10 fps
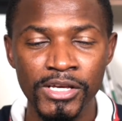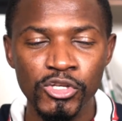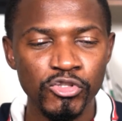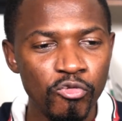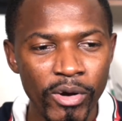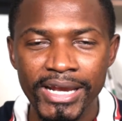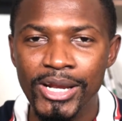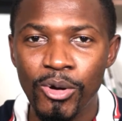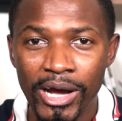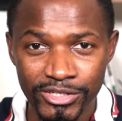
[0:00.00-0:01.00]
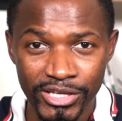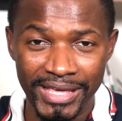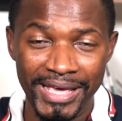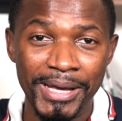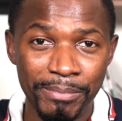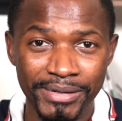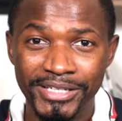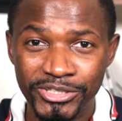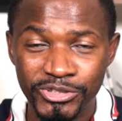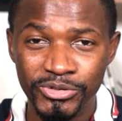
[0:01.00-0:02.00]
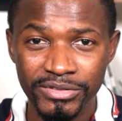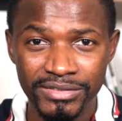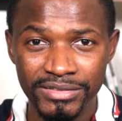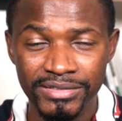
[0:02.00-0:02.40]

So right now, as a young person,